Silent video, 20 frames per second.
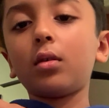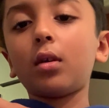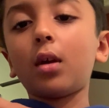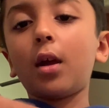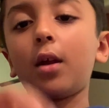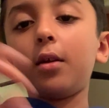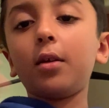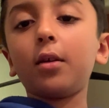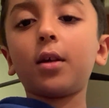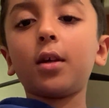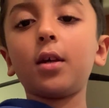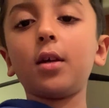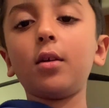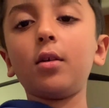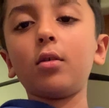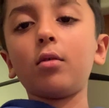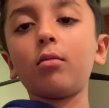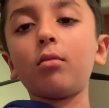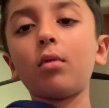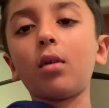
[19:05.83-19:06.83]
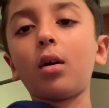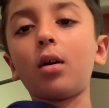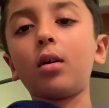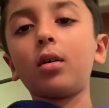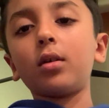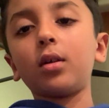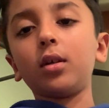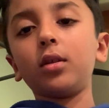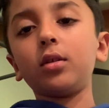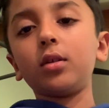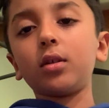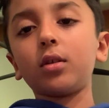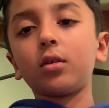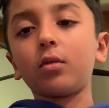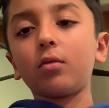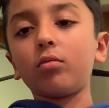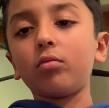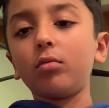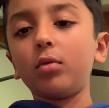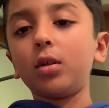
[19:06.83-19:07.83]
And get your rock and just
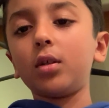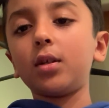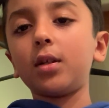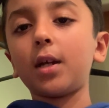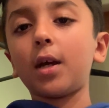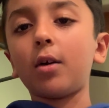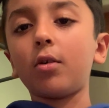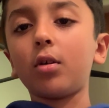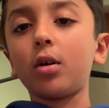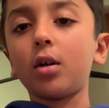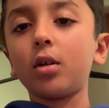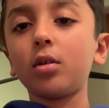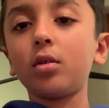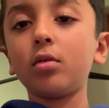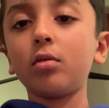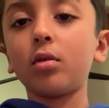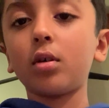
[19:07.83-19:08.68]
crease down onto